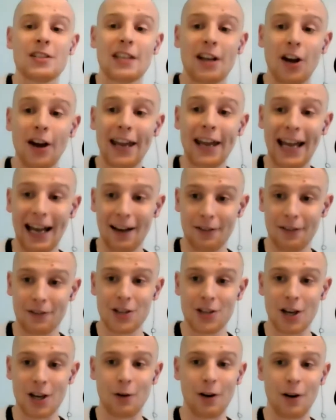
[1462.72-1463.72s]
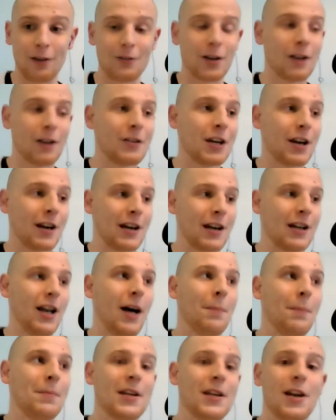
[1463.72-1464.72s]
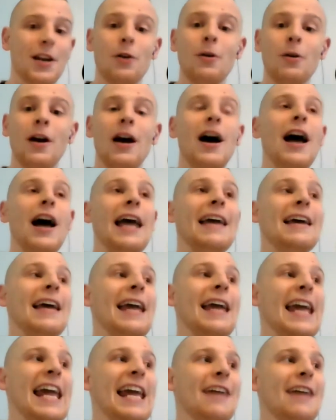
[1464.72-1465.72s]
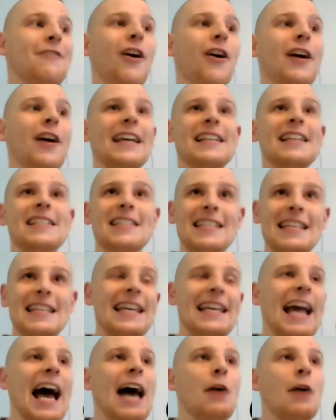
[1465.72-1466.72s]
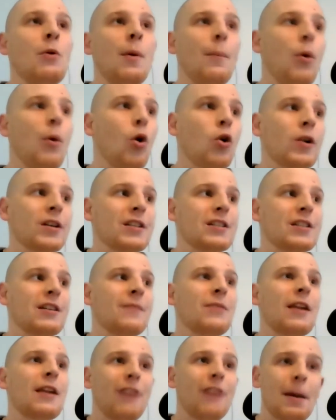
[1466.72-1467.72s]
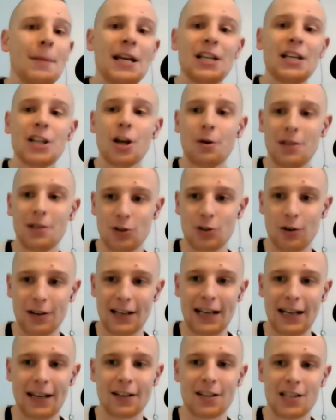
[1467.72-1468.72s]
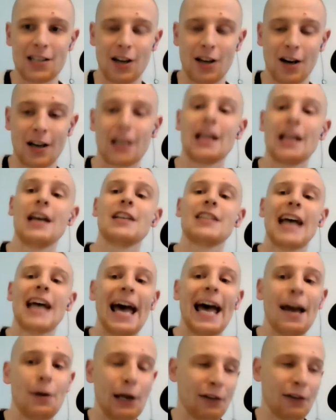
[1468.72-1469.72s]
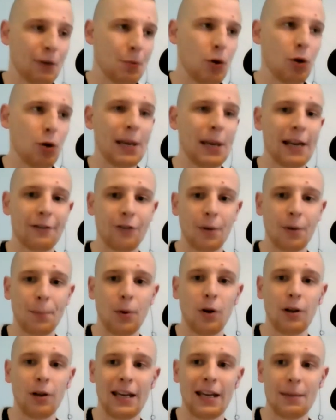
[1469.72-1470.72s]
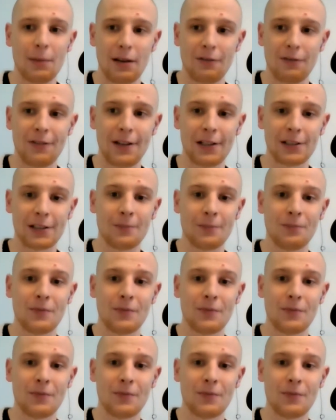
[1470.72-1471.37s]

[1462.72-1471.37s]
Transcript: that I have, Joe, of Jurgen Klopp. You know, if I can see how important Fabinho and Jordan Henderson are to how Liverpool play football in midfield,